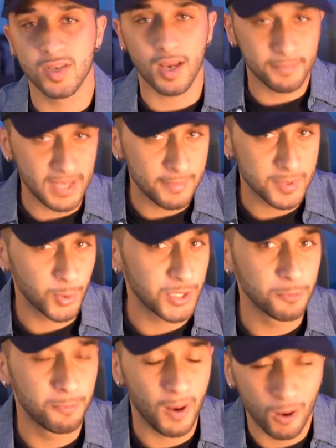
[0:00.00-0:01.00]
sometimes when
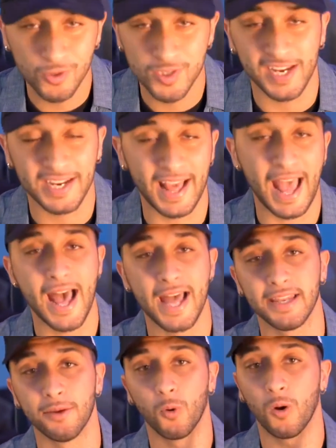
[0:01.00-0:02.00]
you post an
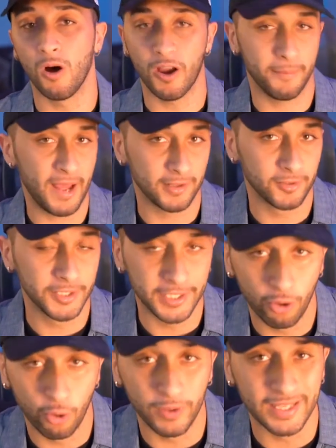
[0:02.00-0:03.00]
ad, it will automatically
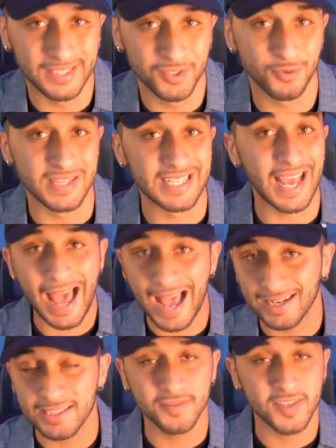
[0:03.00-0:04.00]
go into the
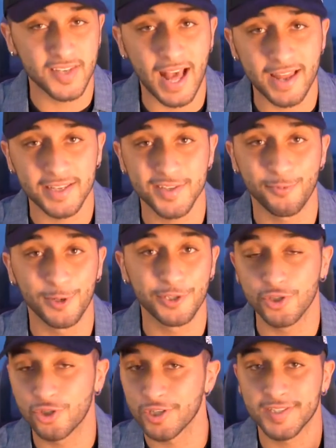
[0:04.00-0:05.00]
active status, which
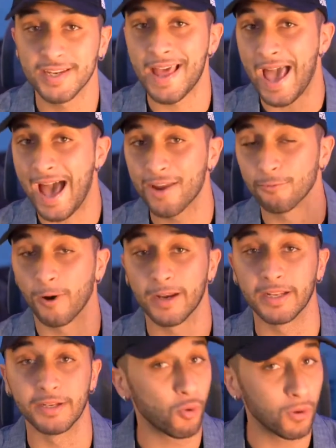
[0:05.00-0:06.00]
is just an ad
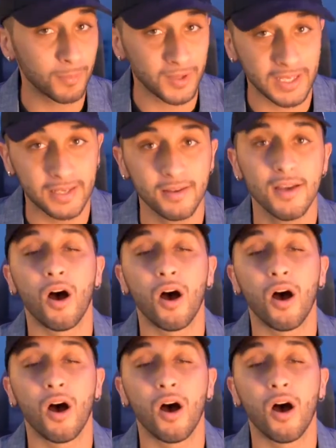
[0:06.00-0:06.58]
running normally.